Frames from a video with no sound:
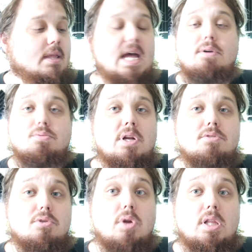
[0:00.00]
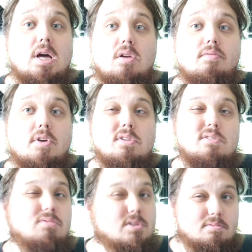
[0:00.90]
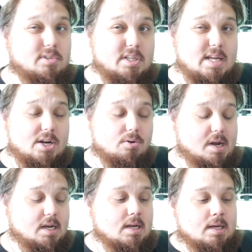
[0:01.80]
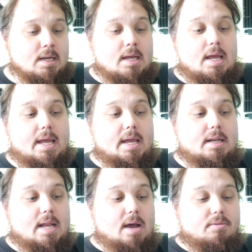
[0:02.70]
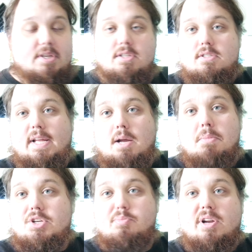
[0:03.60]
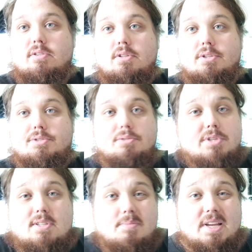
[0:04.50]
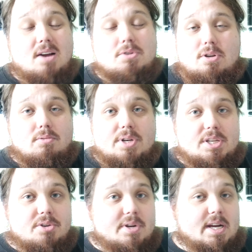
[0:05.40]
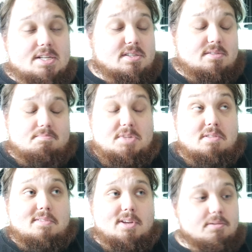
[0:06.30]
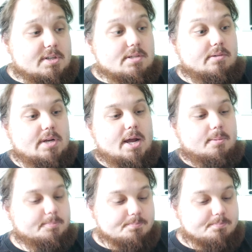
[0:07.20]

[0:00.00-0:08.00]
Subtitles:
That was what I was doing a lot at first. Wasn't really that great. And now this is like a much better solution with something I was already doing. I just didn't think of it till now.